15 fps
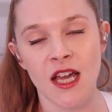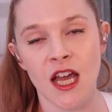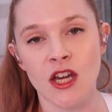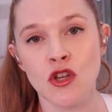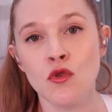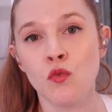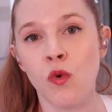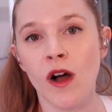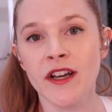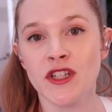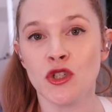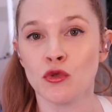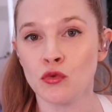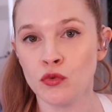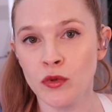and you want
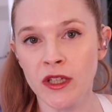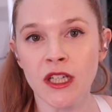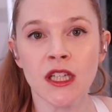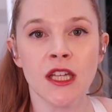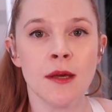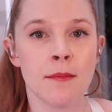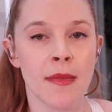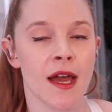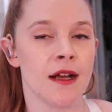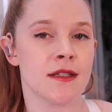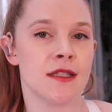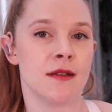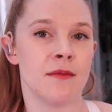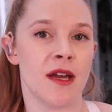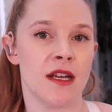to really
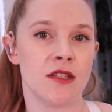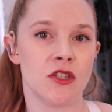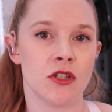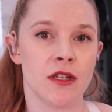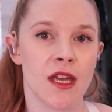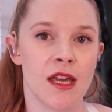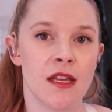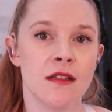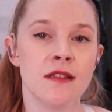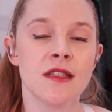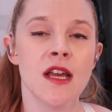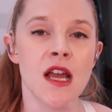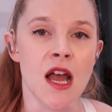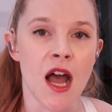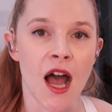maximize your gains,
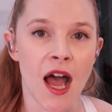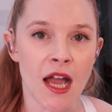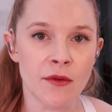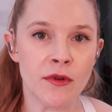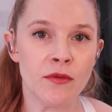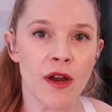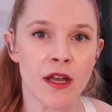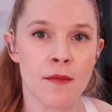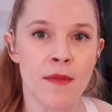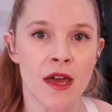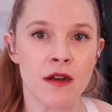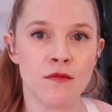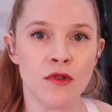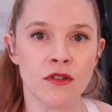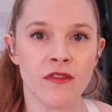I would
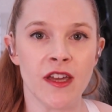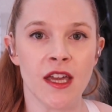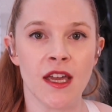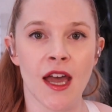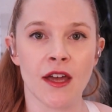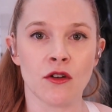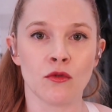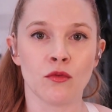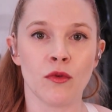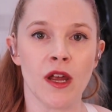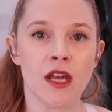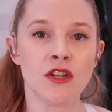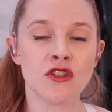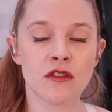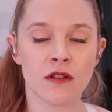recommend moving at a
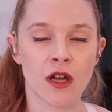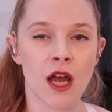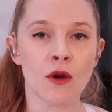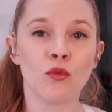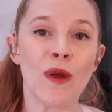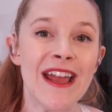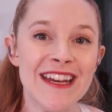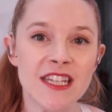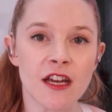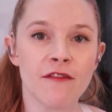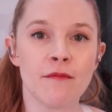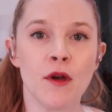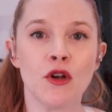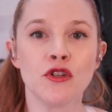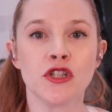rate of
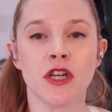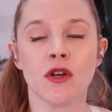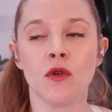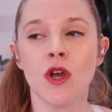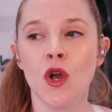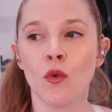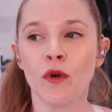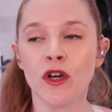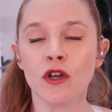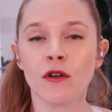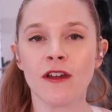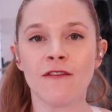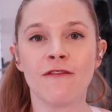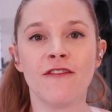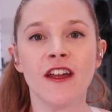motion where you're
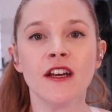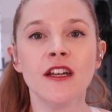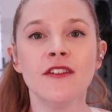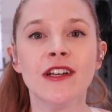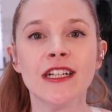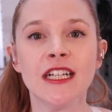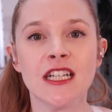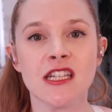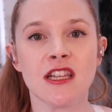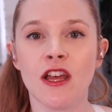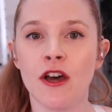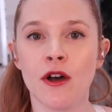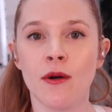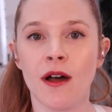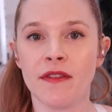going very
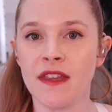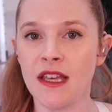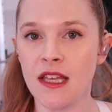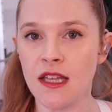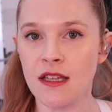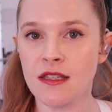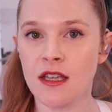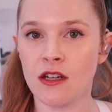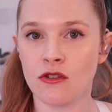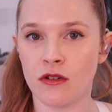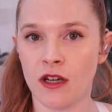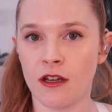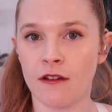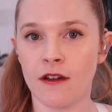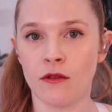slow on the
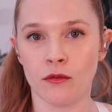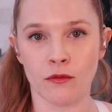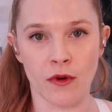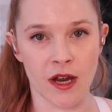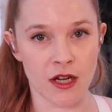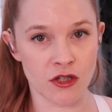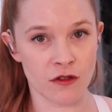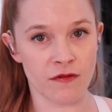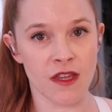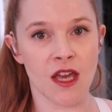eccentric range of the